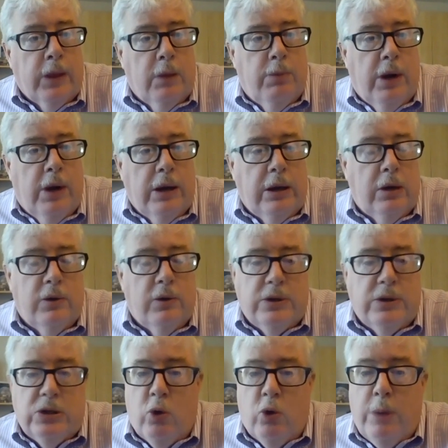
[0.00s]
But you know, as
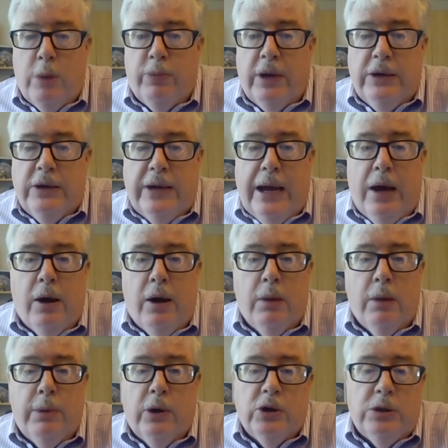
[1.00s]
the story plays out,
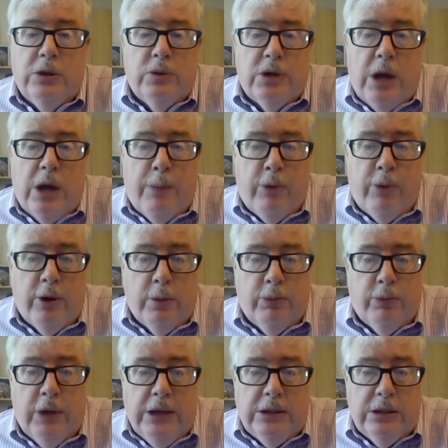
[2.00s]
apparently she was a couple other
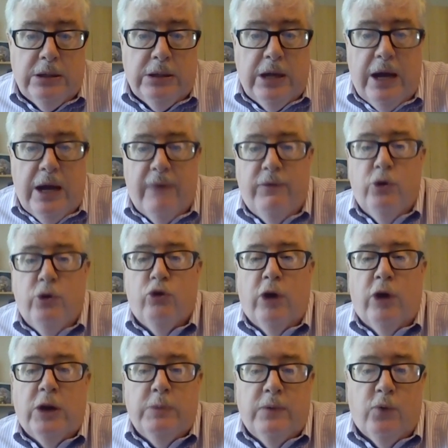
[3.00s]
places and had a few
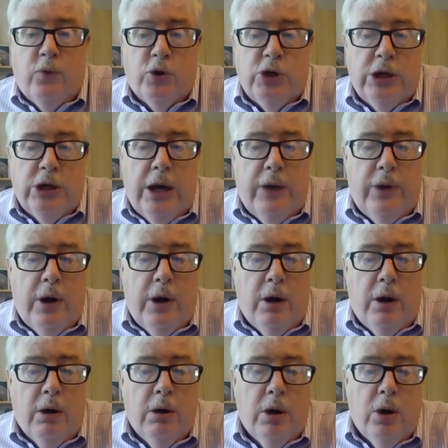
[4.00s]
drinks before she got
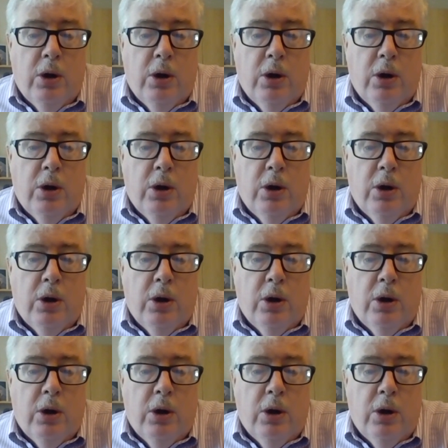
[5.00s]
there